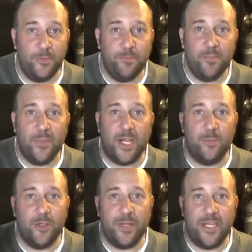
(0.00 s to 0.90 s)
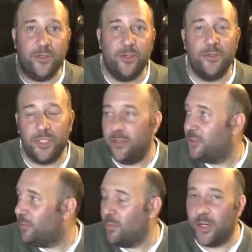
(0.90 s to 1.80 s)
and I'm going to be introducing you
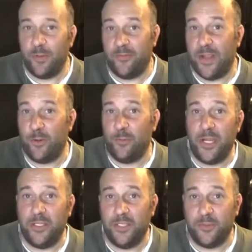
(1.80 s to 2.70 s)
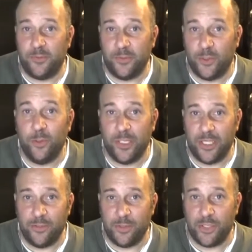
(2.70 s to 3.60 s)
to one of my favorite pieces of
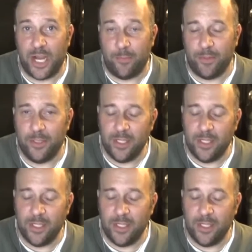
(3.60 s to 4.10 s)
tooling in the shop.